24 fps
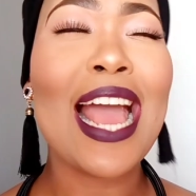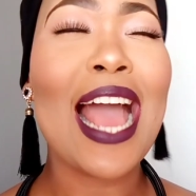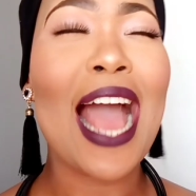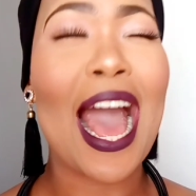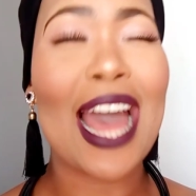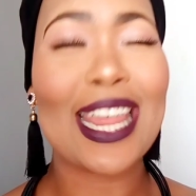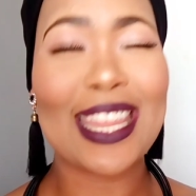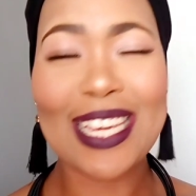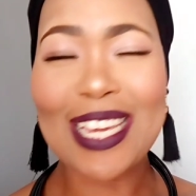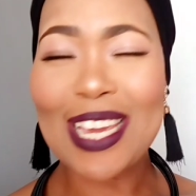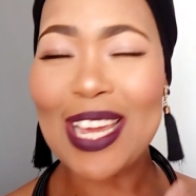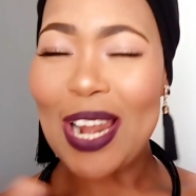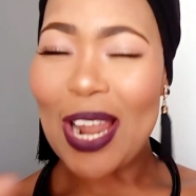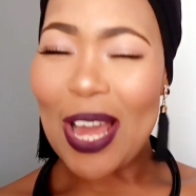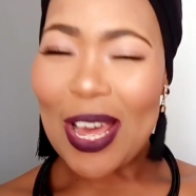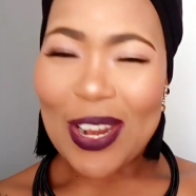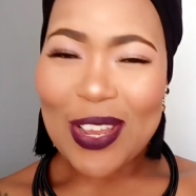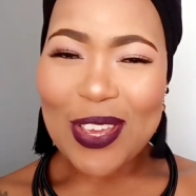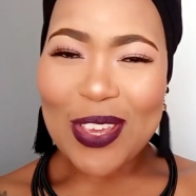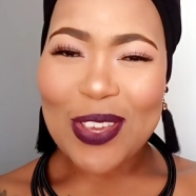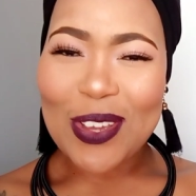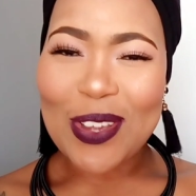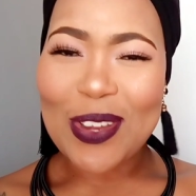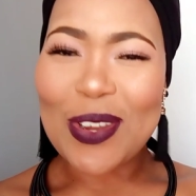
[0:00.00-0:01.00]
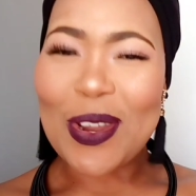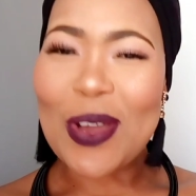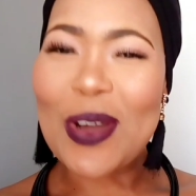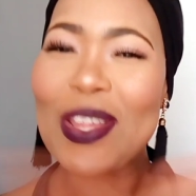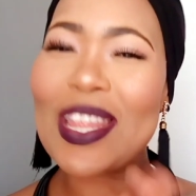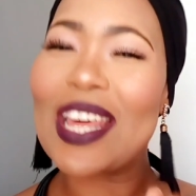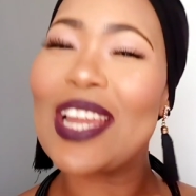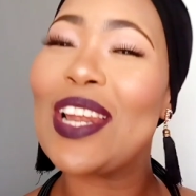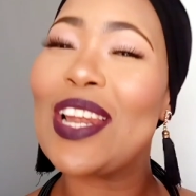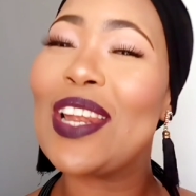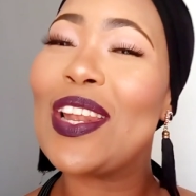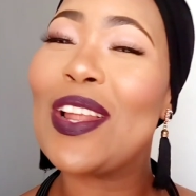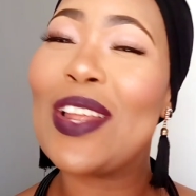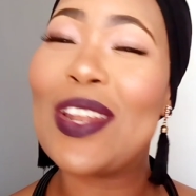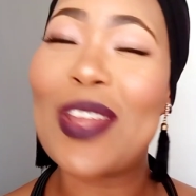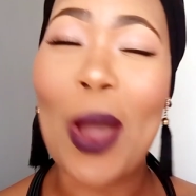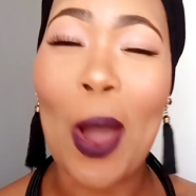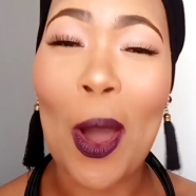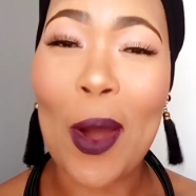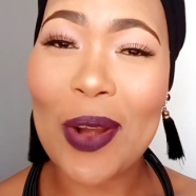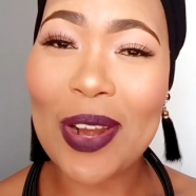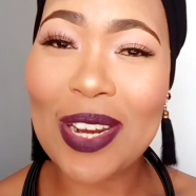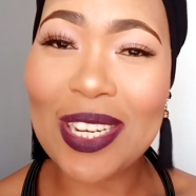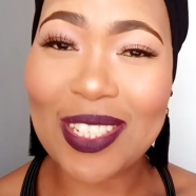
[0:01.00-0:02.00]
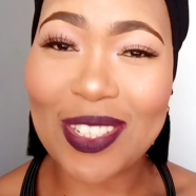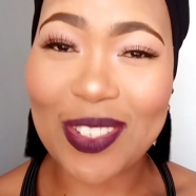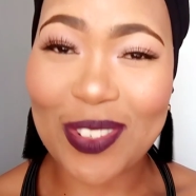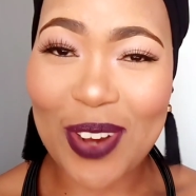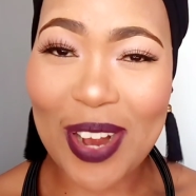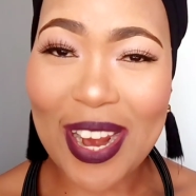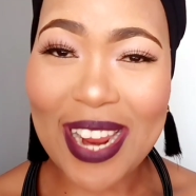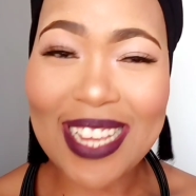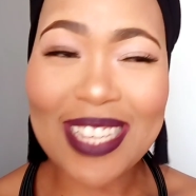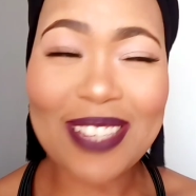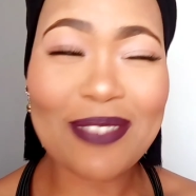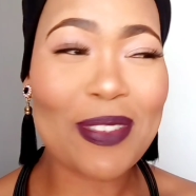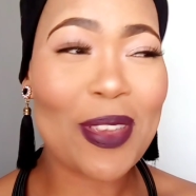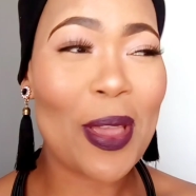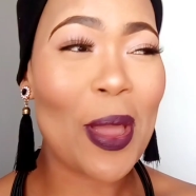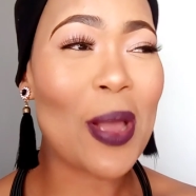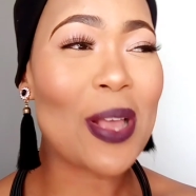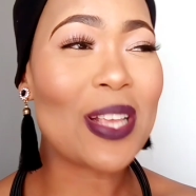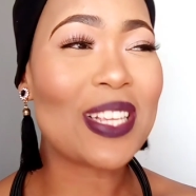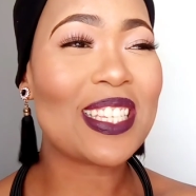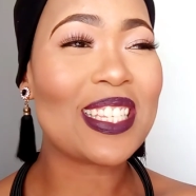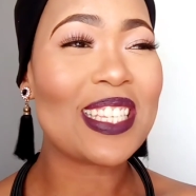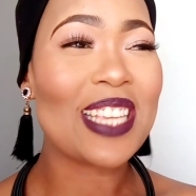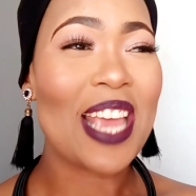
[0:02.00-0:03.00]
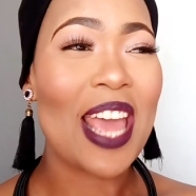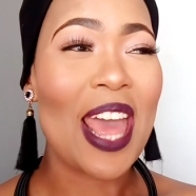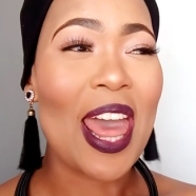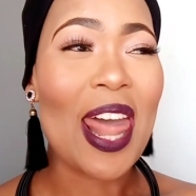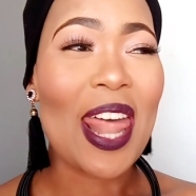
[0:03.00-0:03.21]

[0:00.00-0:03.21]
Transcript: I think a lot of you know the, the orange dress, because